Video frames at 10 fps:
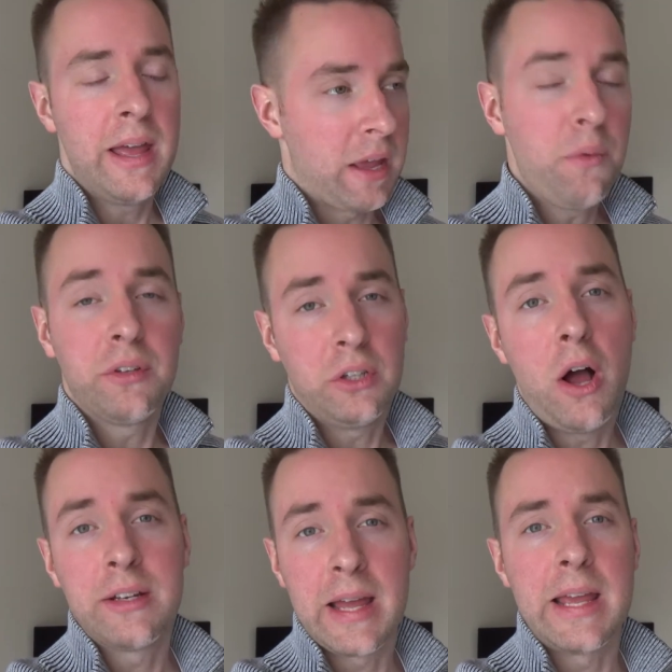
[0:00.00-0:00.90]
It was a
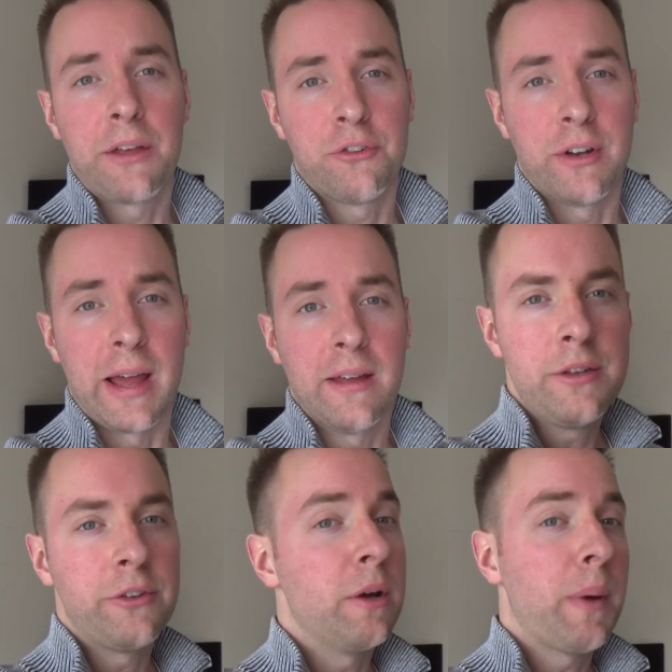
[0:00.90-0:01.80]
long day yesterday.
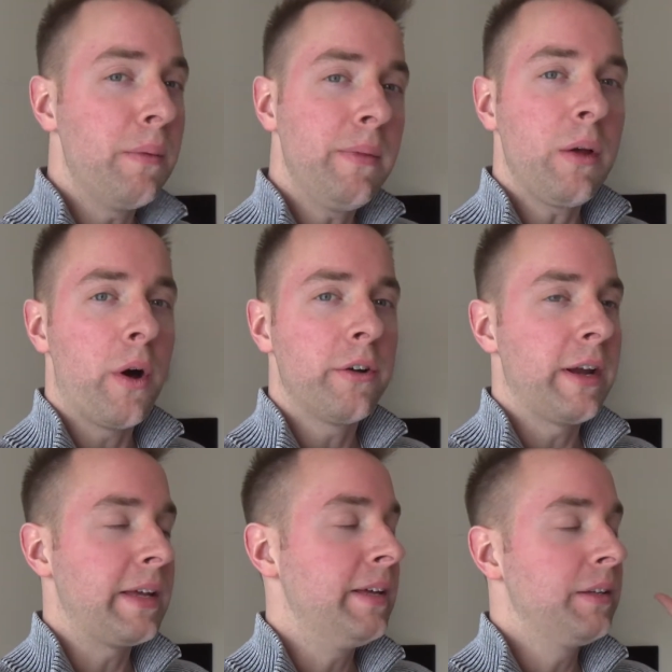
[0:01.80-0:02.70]
So you're probably
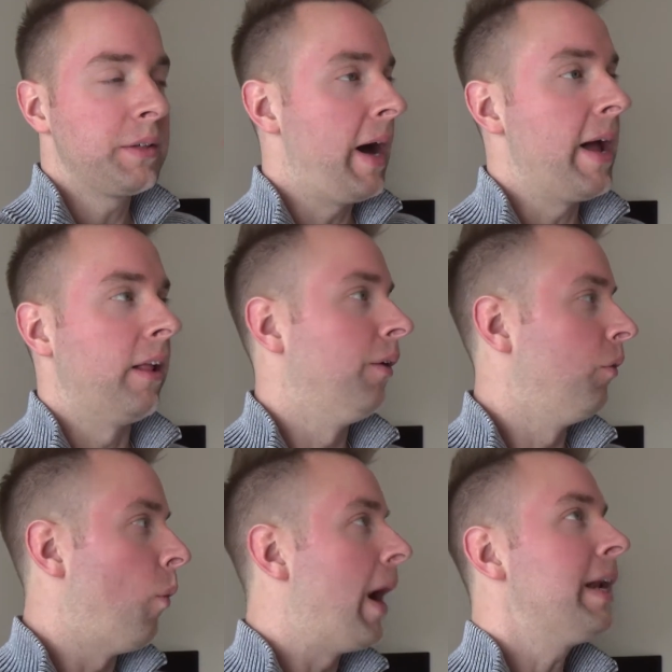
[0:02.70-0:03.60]
wondering, Kyle,
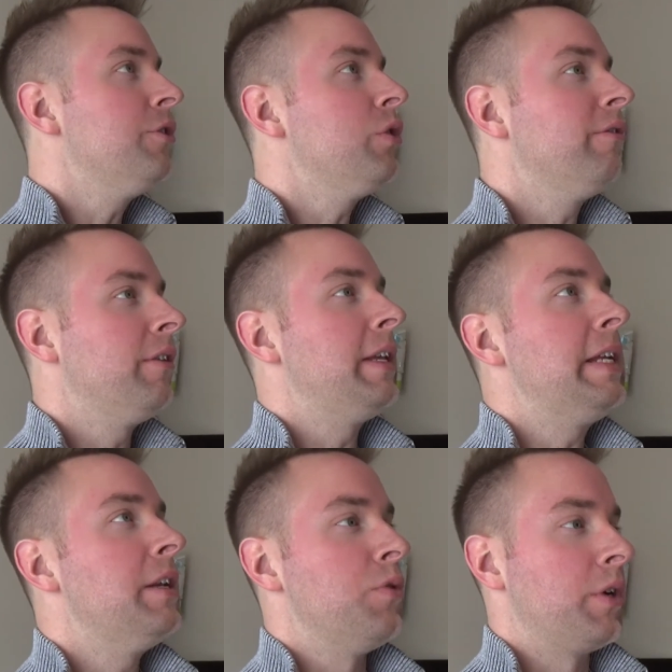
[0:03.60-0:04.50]
why did you even
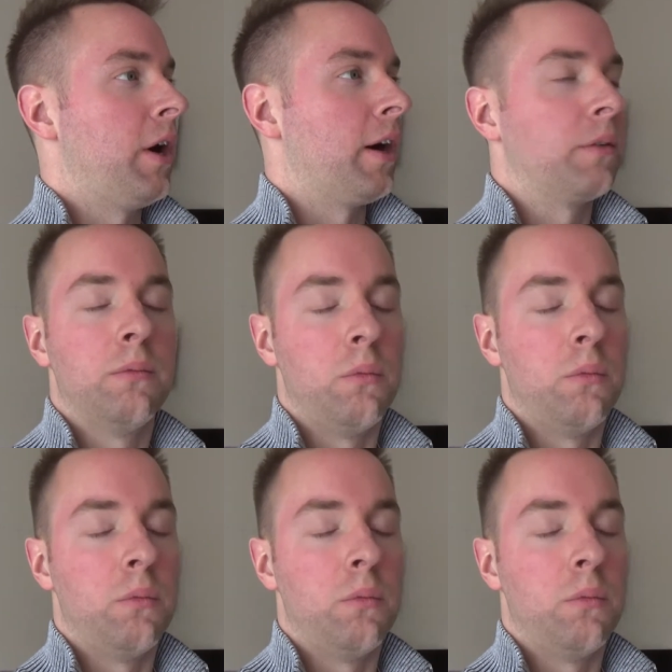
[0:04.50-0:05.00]
need a new car?